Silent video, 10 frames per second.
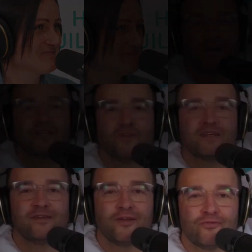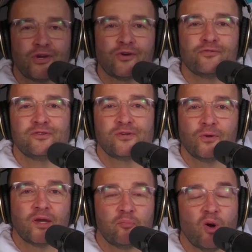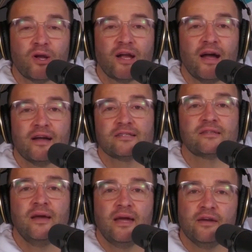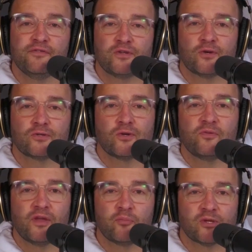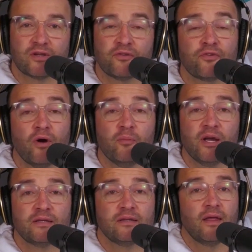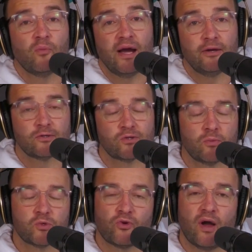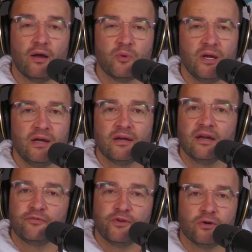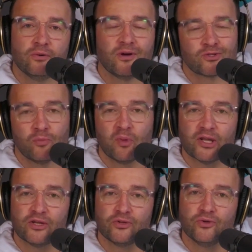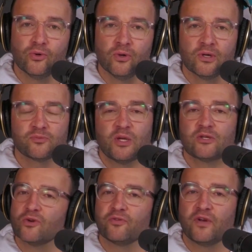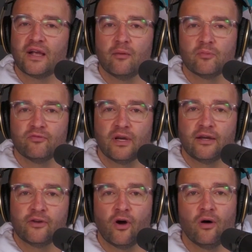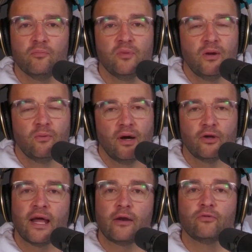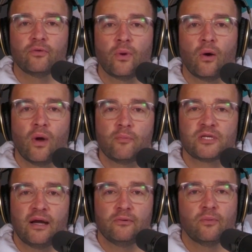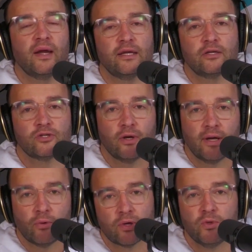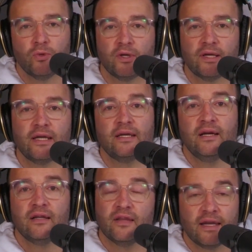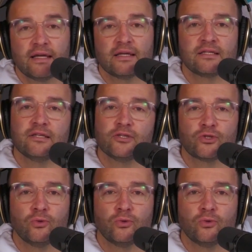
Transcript: Thanks for listening to the Recovery Toolkit podcast. If you took something positive from it, then why not subscribe? If you or somebody you know has been suffering gambling-related harm, why not head over to our website where you can join our community? The link is in the show